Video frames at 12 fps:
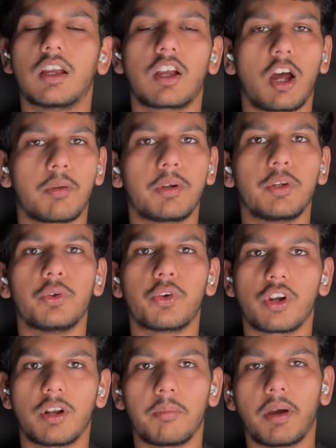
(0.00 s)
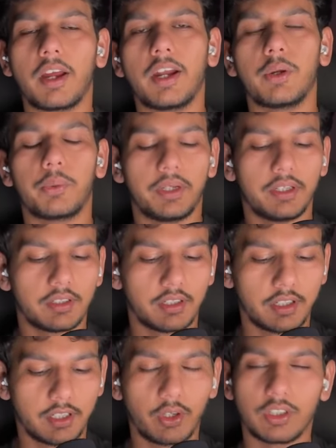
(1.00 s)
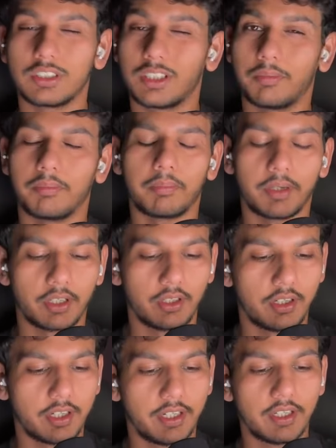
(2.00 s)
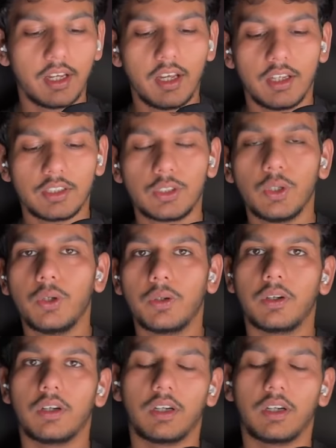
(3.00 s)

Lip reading: carbon neutral by 2030 or some particular date. So